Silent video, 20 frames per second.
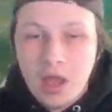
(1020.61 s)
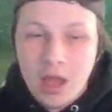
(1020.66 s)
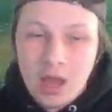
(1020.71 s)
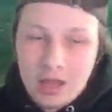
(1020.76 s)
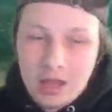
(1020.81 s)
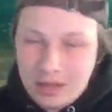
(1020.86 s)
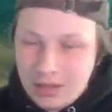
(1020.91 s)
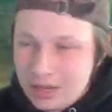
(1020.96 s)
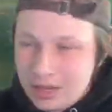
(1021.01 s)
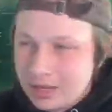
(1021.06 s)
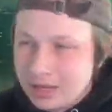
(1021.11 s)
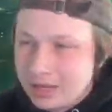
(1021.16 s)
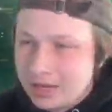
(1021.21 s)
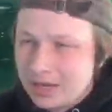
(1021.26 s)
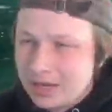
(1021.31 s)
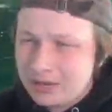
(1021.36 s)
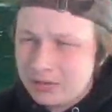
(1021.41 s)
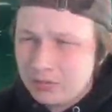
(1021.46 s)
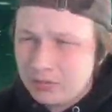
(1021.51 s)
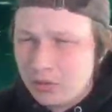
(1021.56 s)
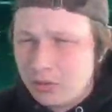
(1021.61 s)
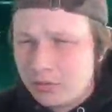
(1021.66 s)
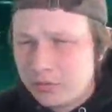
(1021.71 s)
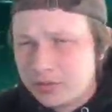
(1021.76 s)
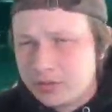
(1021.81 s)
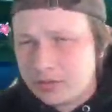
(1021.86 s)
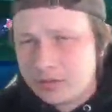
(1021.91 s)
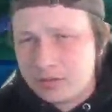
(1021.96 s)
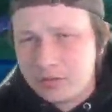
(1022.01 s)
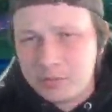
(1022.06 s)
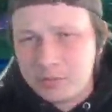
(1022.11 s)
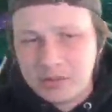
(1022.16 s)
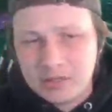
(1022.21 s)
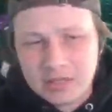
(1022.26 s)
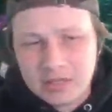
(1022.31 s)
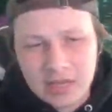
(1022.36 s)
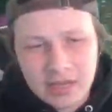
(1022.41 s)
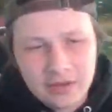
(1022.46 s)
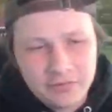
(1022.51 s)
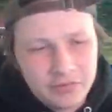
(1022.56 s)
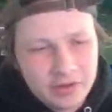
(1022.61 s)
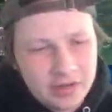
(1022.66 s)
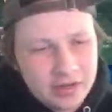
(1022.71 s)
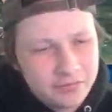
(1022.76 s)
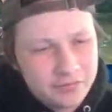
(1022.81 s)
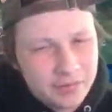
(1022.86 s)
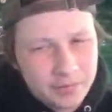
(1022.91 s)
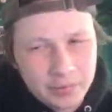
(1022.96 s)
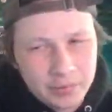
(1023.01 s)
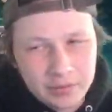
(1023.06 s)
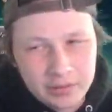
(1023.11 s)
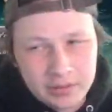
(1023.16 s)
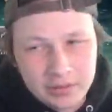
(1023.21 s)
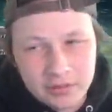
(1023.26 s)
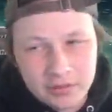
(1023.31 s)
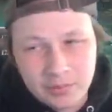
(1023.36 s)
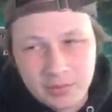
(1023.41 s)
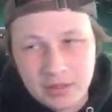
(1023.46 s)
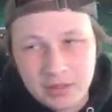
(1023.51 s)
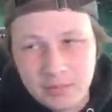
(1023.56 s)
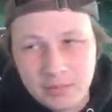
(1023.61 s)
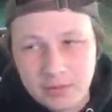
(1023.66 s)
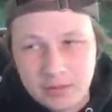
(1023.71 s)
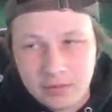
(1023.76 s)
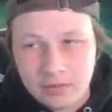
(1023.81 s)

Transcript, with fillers: Uh, again, I don't know if it's a speed tie. I forget if I put any speed in my